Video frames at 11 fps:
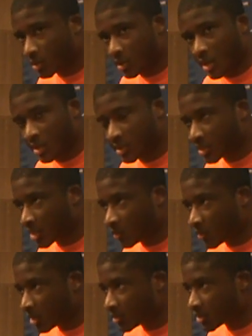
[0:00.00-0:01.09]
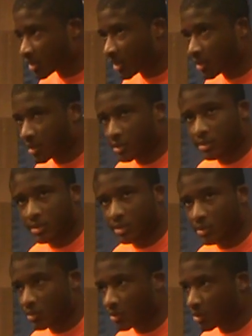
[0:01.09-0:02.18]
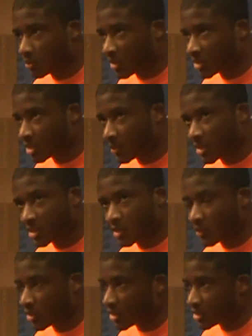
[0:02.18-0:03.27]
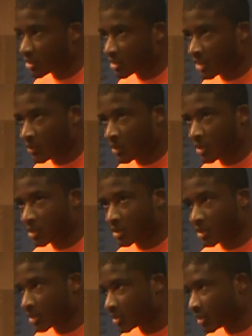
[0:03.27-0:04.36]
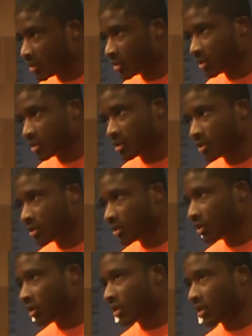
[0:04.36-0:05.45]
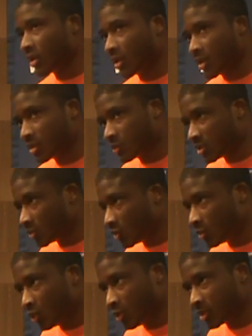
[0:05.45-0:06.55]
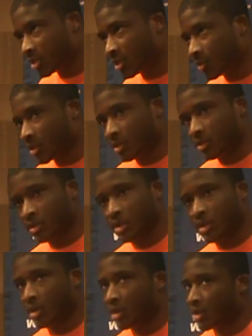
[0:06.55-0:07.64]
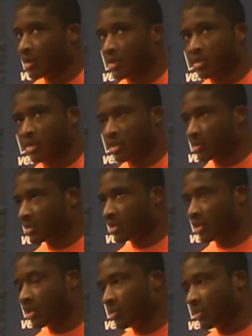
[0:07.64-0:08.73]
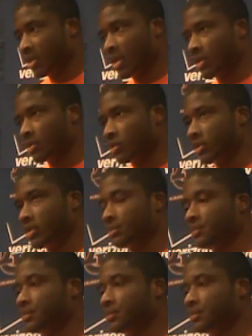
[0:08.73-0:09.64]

like I said, I made a mistake. And, you know, my teammates have been there since day one, and they're still here. And that's what's more important to me, and just love being out there with them.